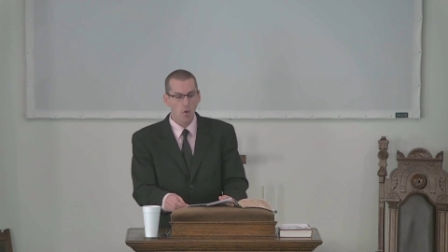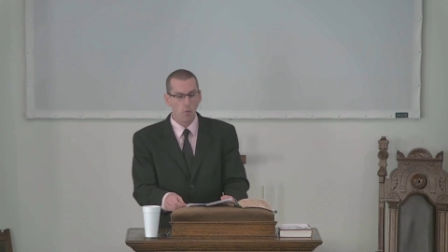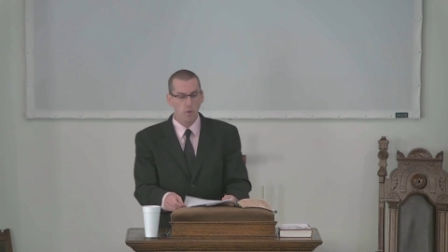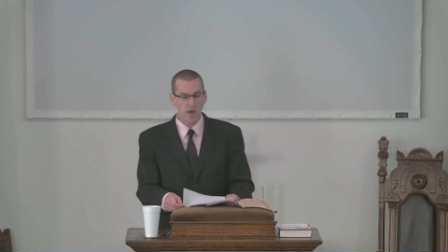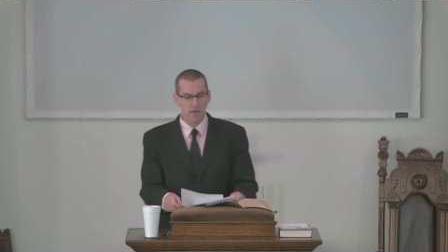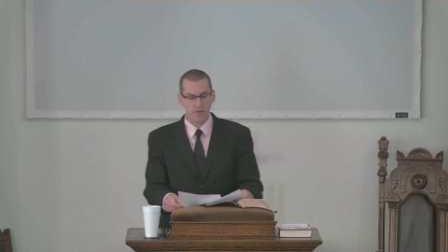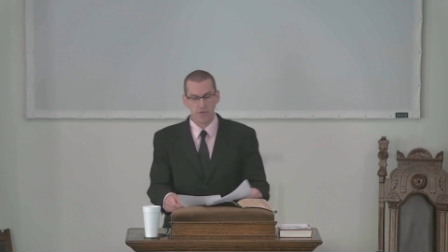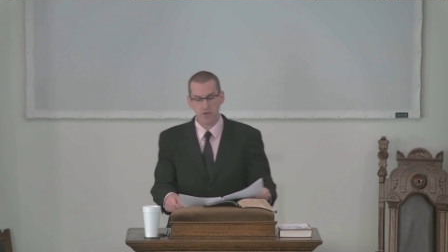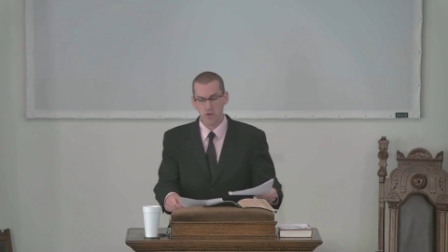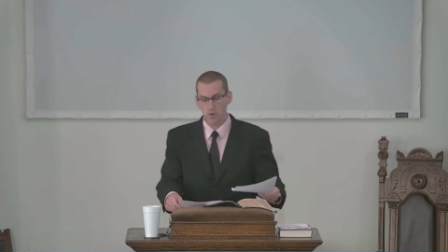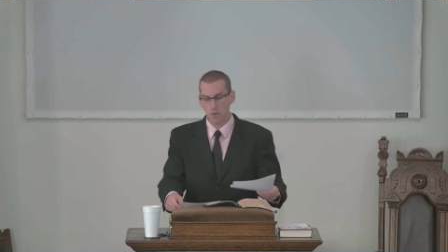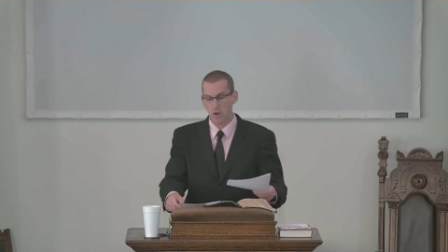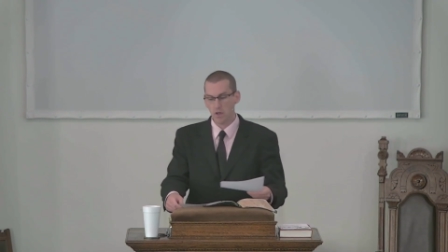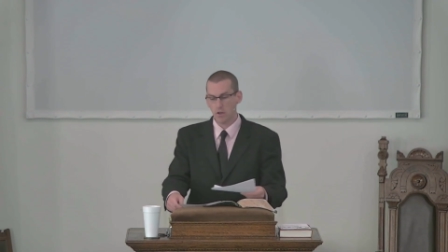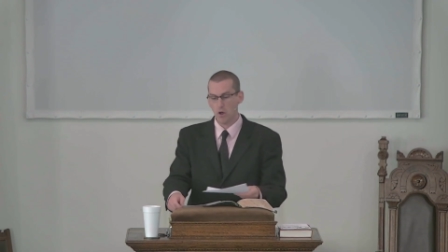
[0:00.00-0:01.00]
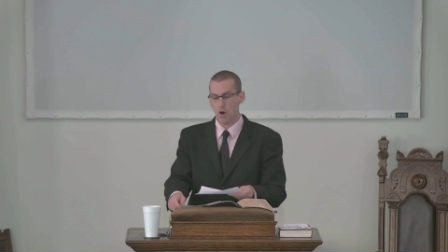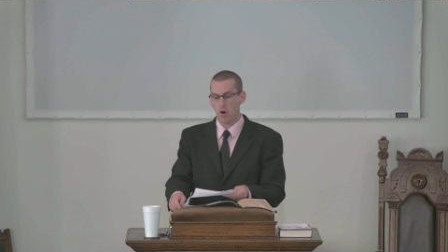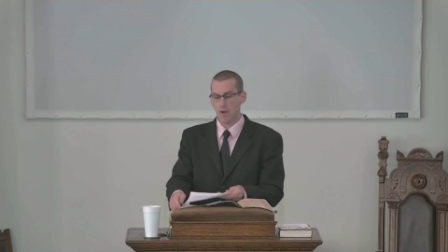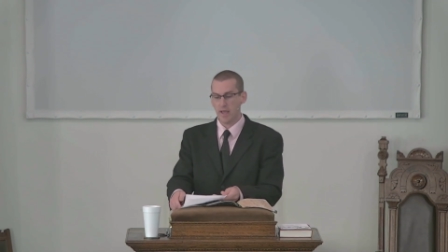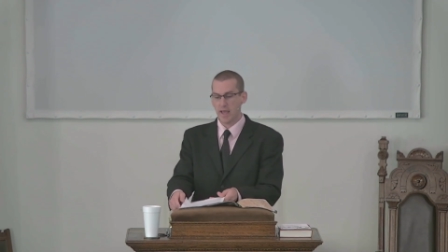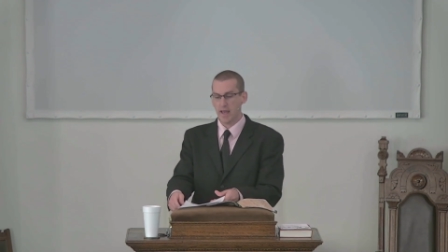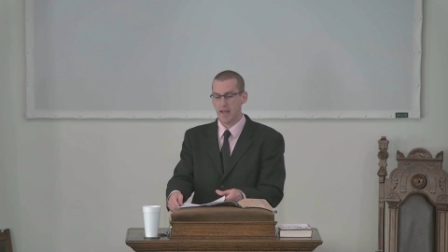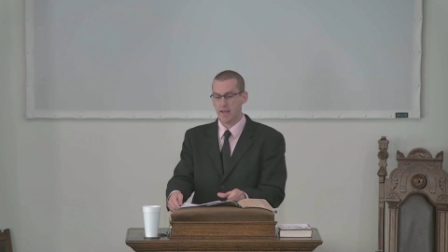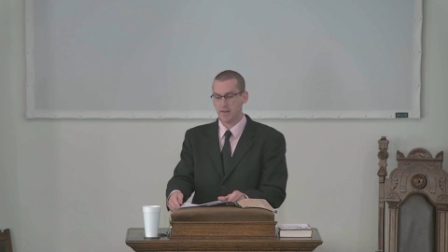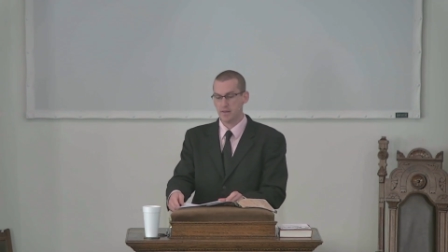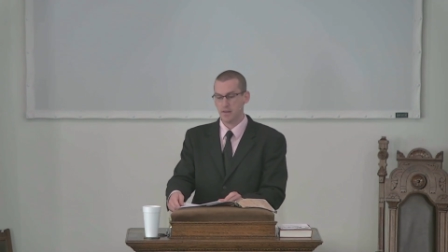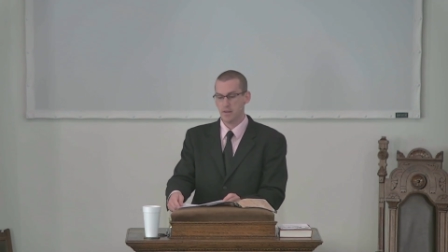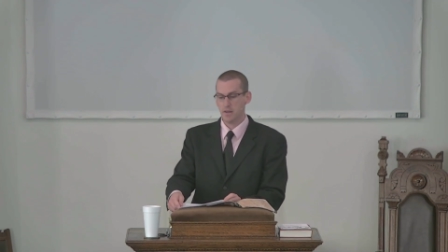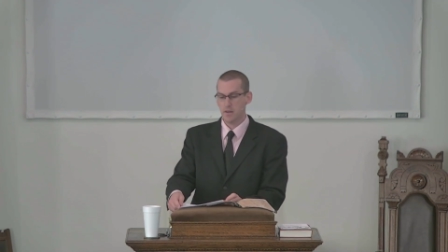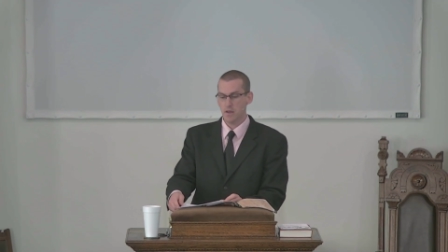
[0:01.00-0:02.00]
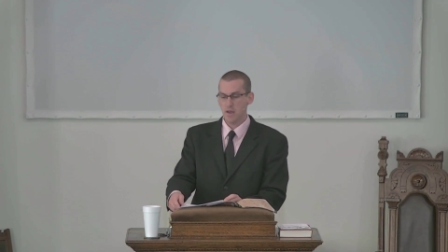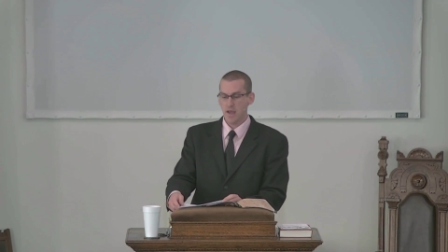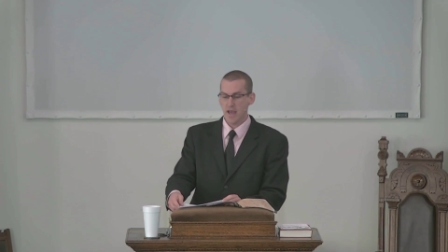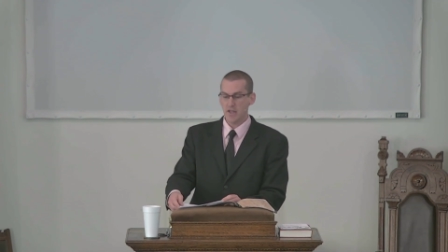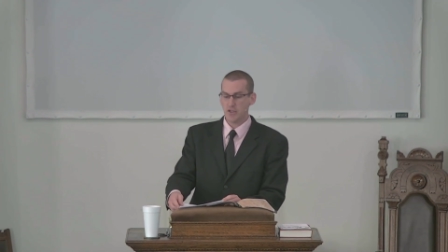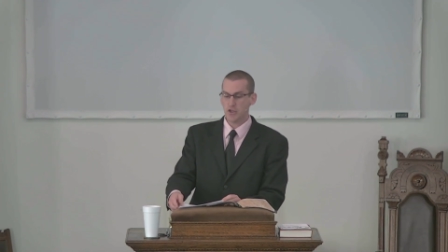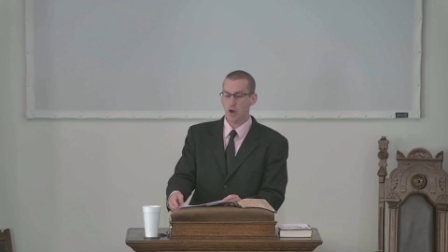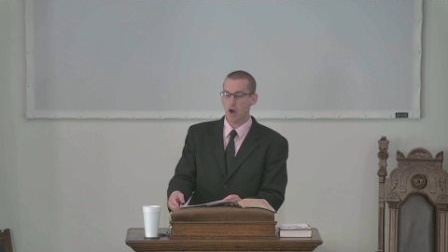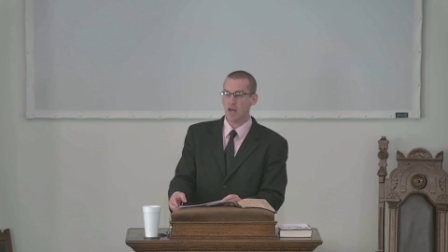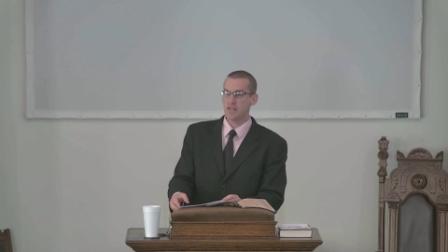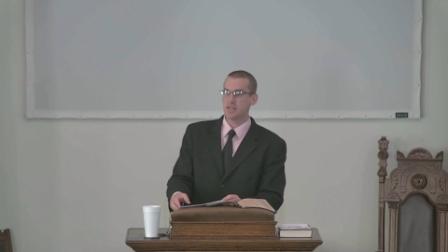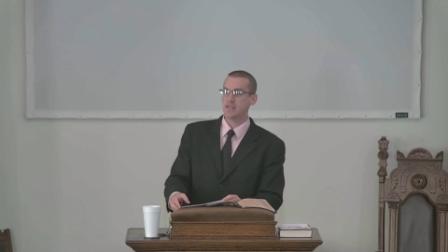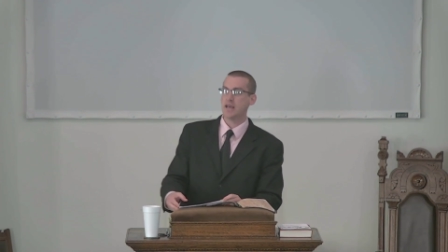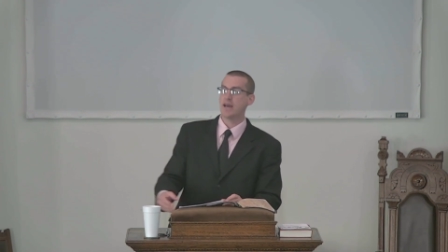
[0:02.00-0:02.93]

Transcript: with you along in it. And John